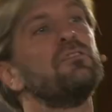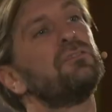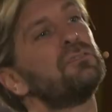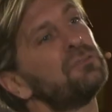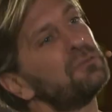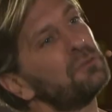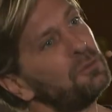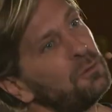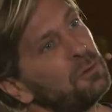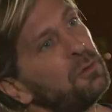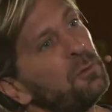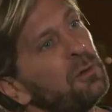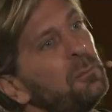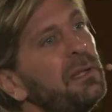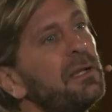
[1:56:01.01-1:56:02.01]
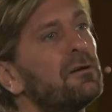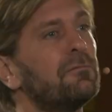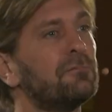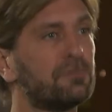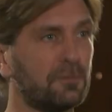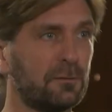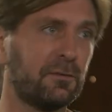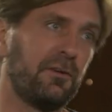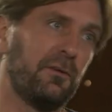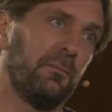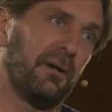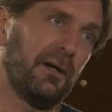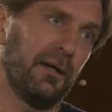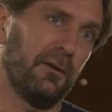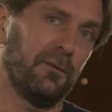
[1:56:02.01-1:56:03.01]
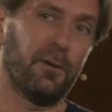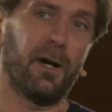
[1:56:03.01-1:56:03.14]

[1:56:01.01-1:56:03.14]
"Soon you will be confronted by a